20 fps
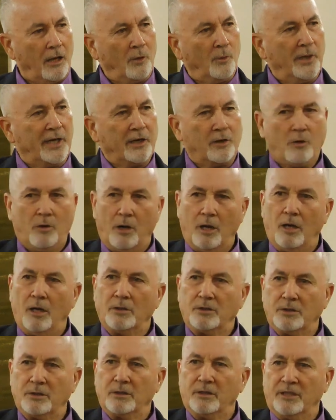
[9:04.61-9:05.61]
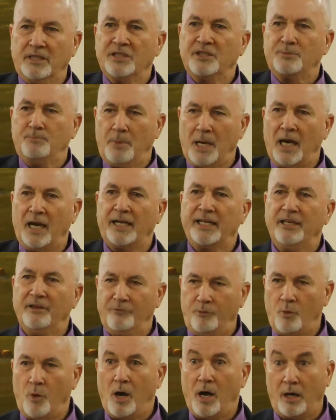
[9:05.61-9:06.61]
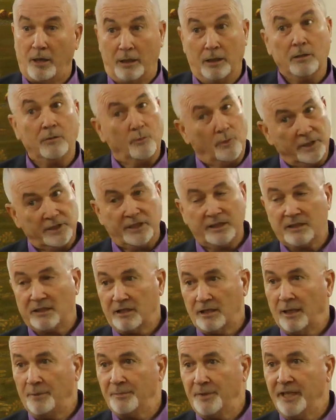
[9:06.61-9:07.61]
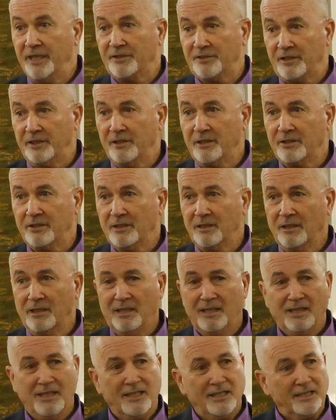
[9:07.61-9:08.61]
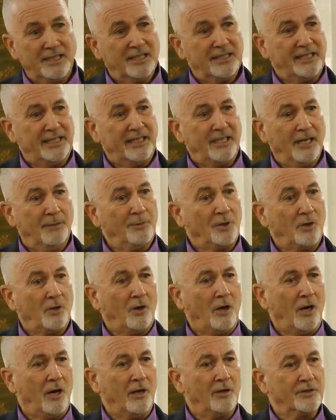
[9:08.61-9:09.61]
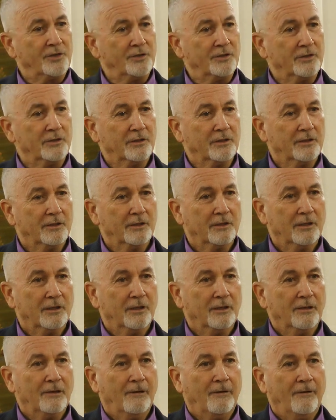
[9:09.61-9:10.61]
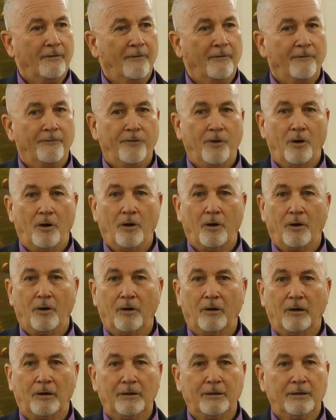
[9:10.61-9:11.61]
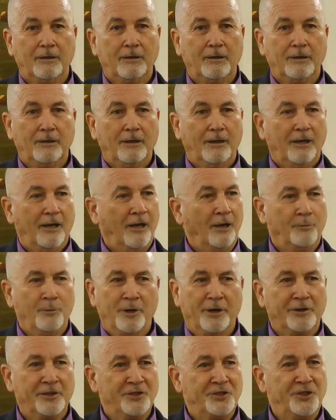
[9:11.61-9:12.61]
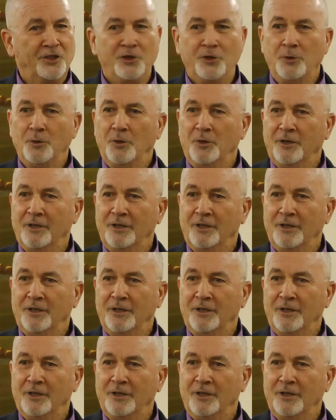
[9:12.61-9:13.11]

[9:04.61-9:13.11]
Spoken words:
the way across this body of water, which is some distance? Does he come across for a brother Jew?